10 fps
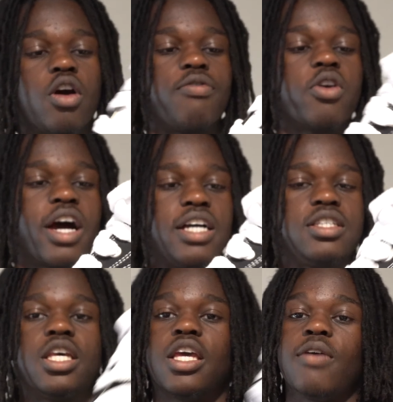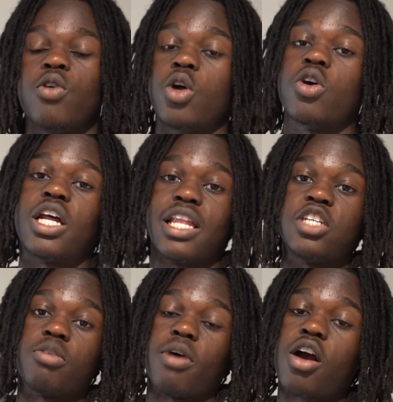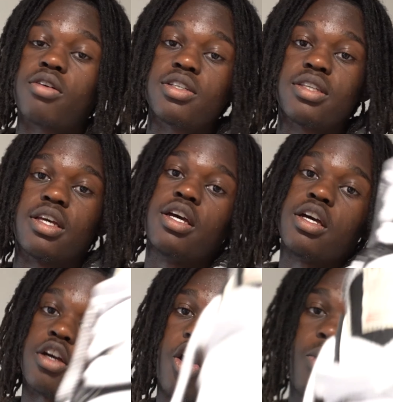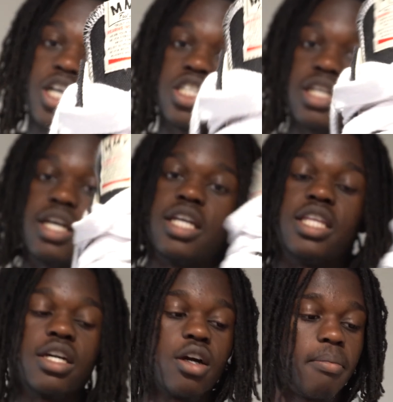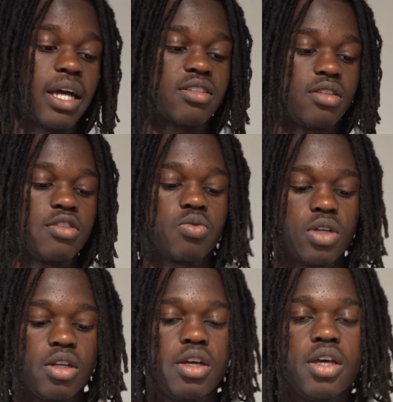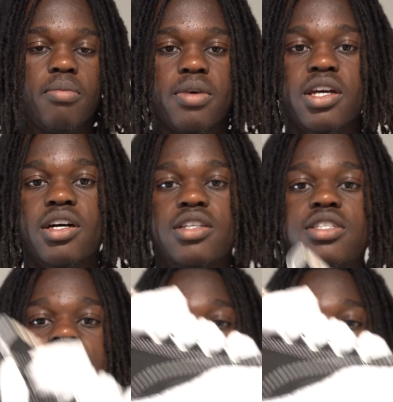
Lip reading: up for you guys. If you don't know how to lace your Miharas, go watch that and then come back to this one, because